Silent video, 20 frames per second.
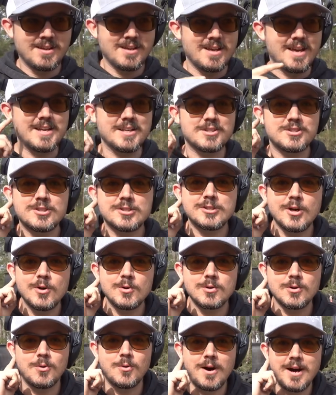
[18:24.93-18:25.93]
It is so
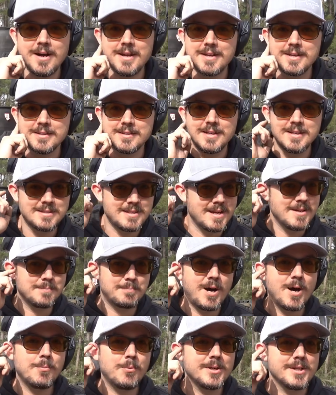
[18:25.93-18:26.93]
quiet.
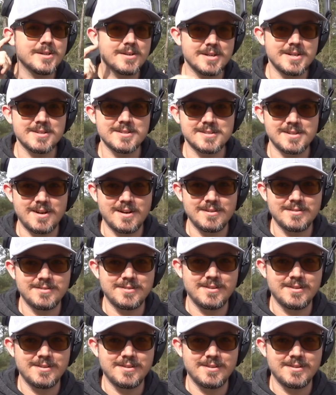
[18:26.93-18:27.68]
Pop one of your ears off.